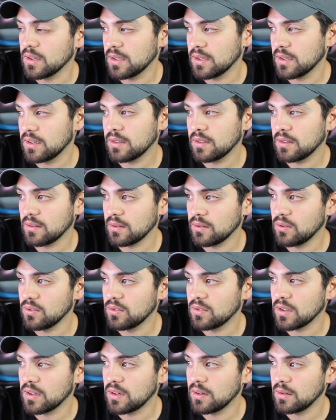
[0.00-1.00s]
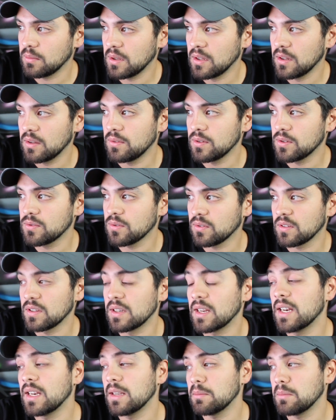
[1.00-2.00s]
like you said, individuals
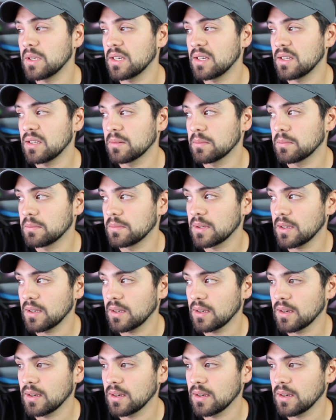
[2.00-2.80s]
in any medium,